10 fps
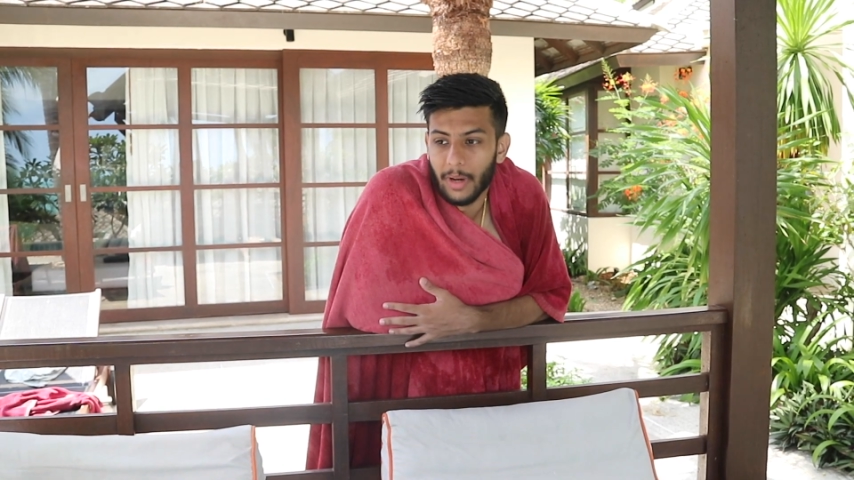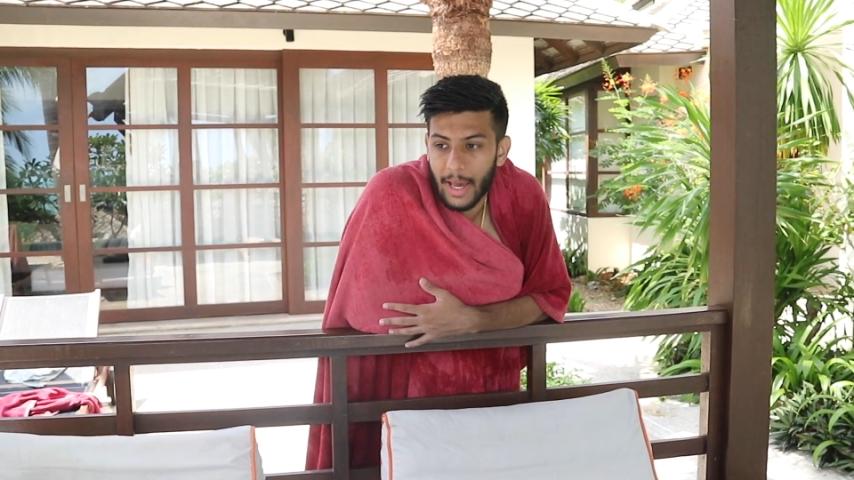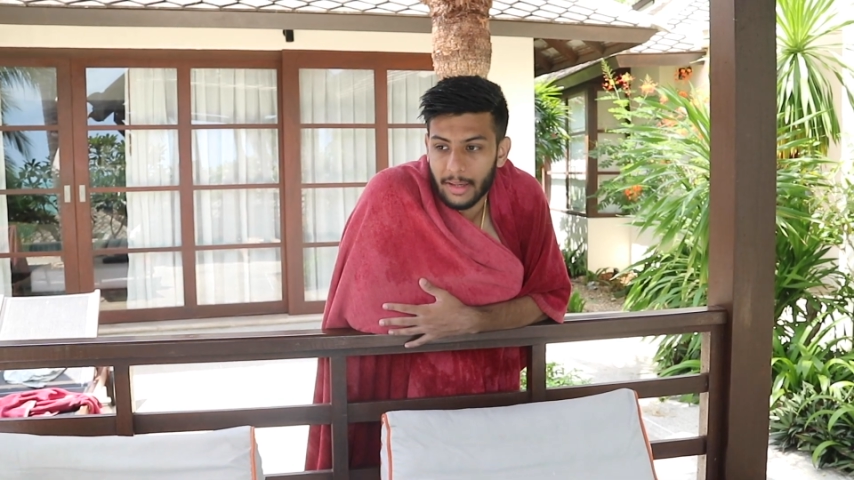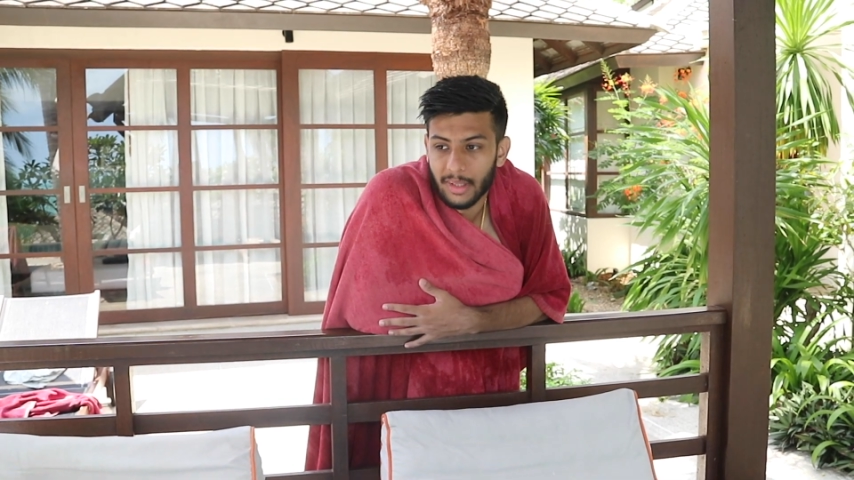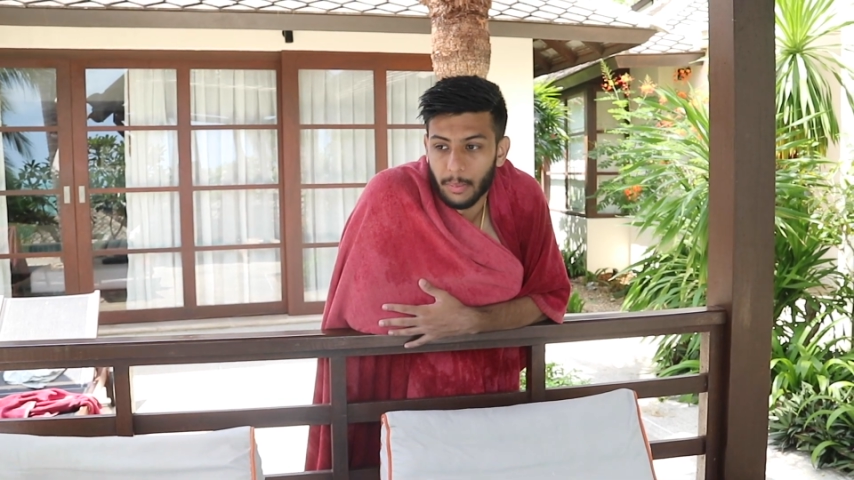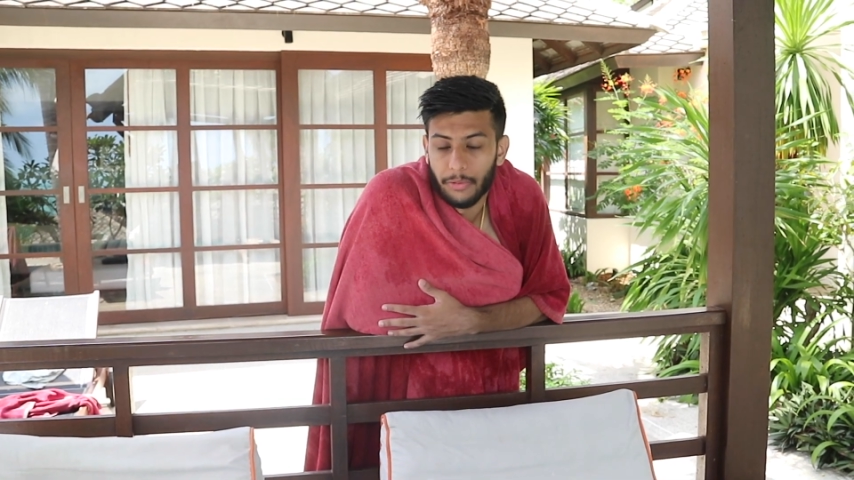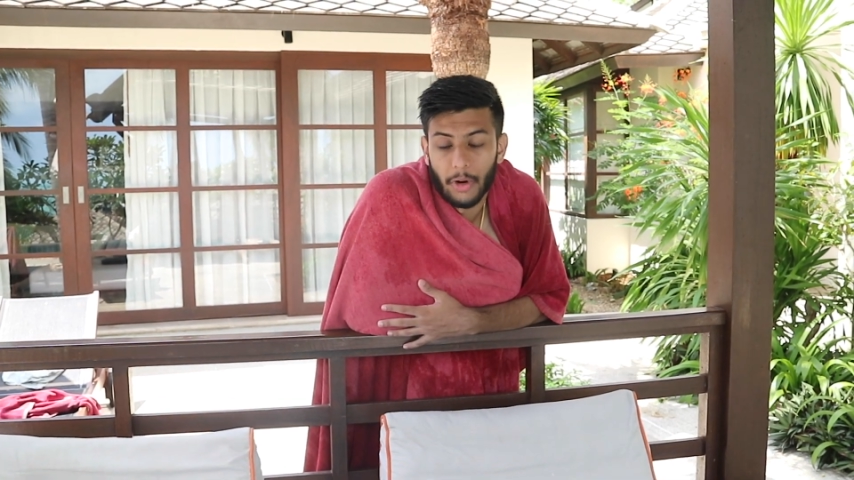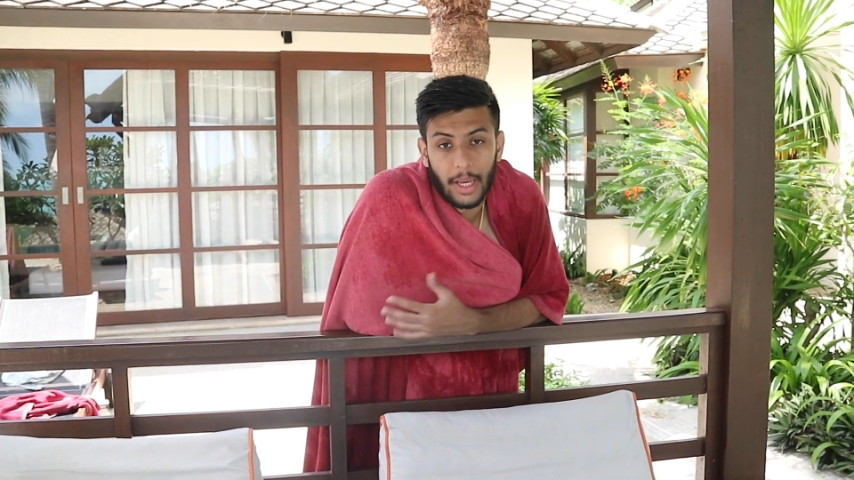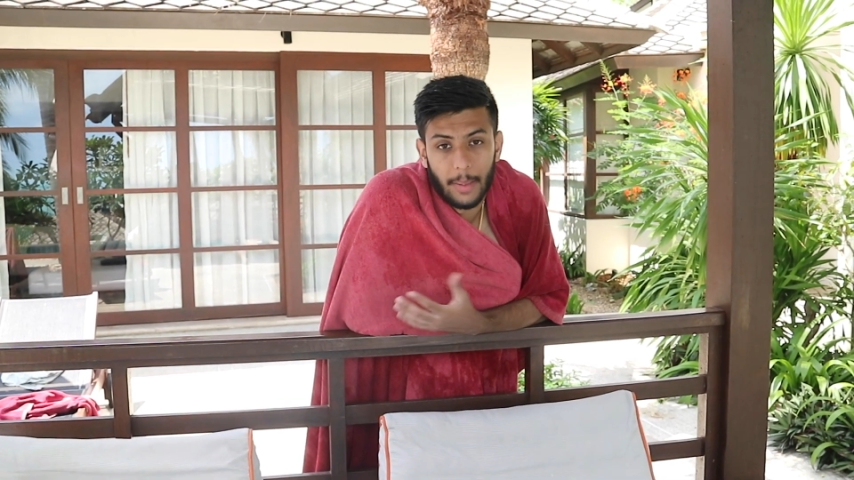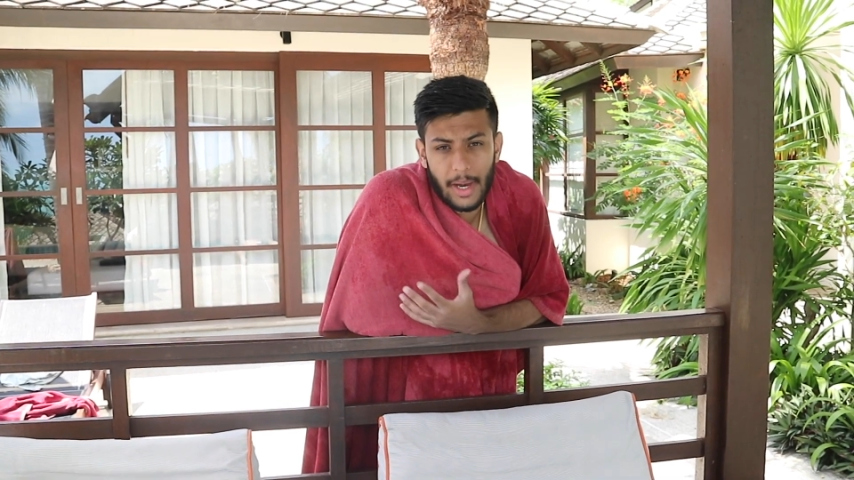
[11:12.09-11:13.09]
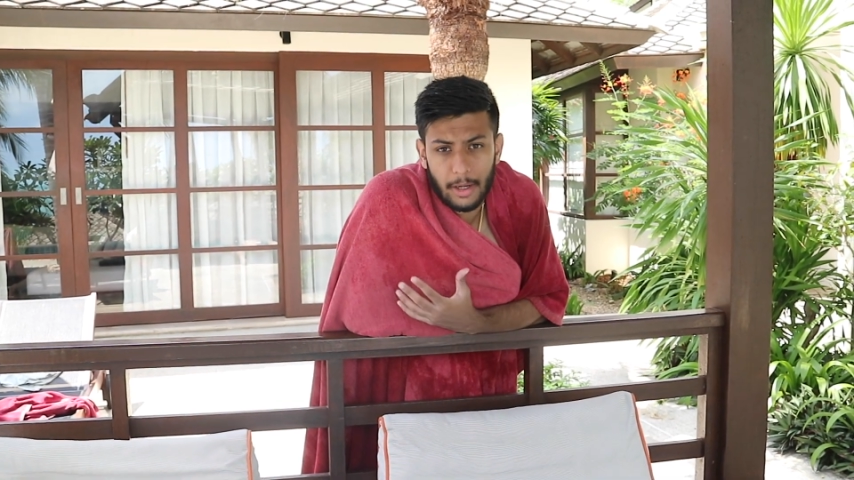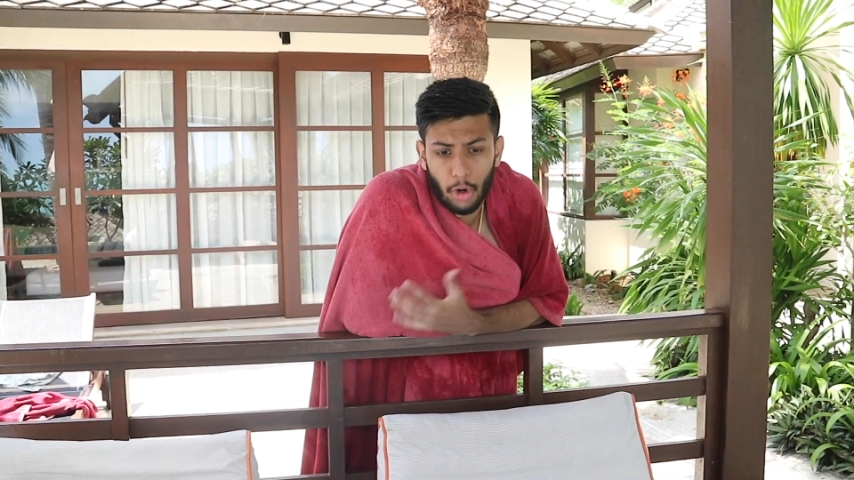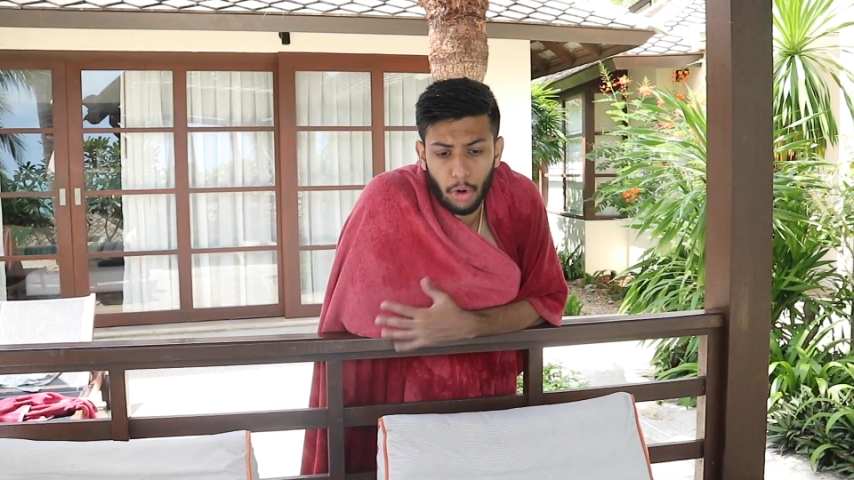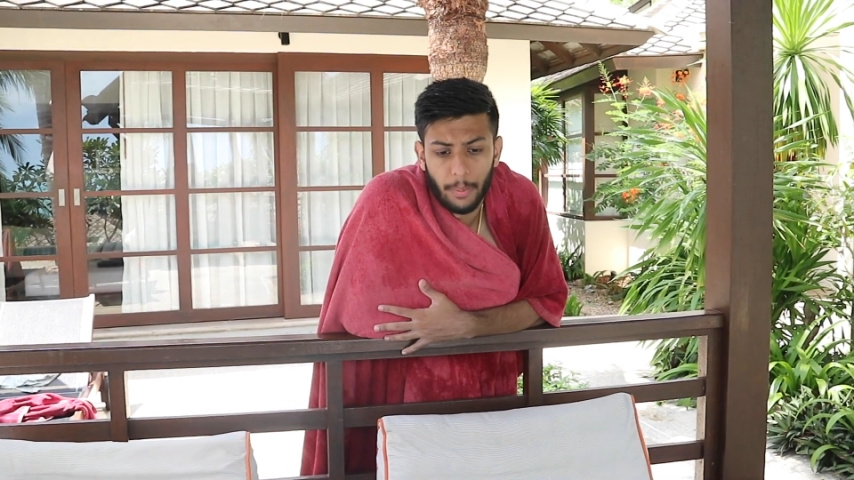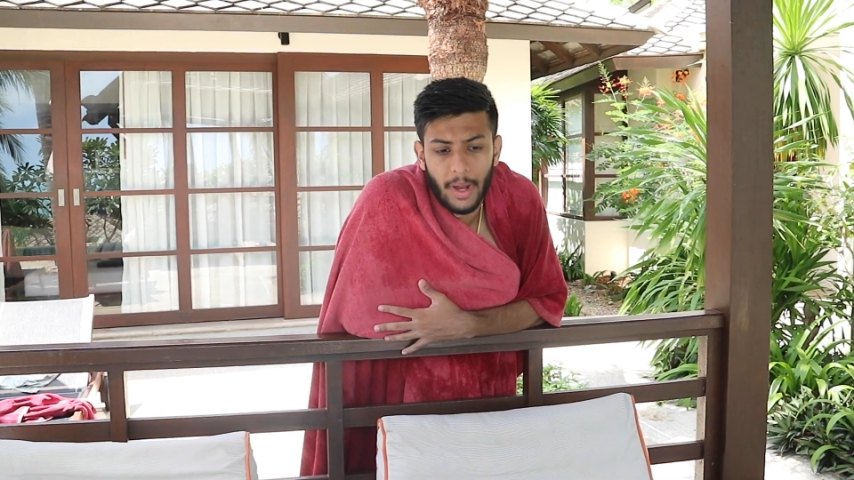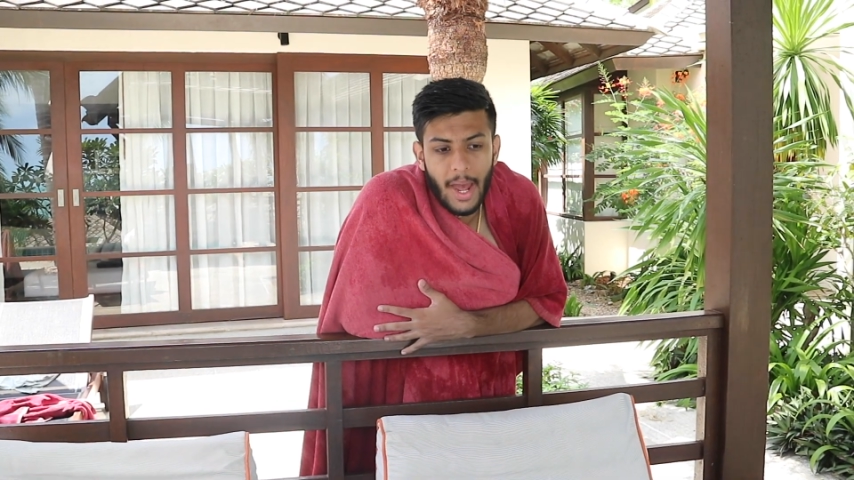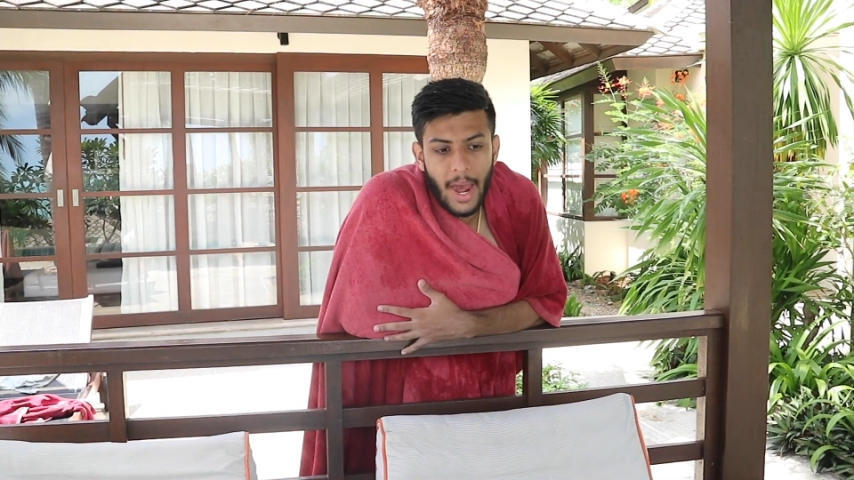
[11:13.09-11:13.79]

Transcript: relaxing before I get back home.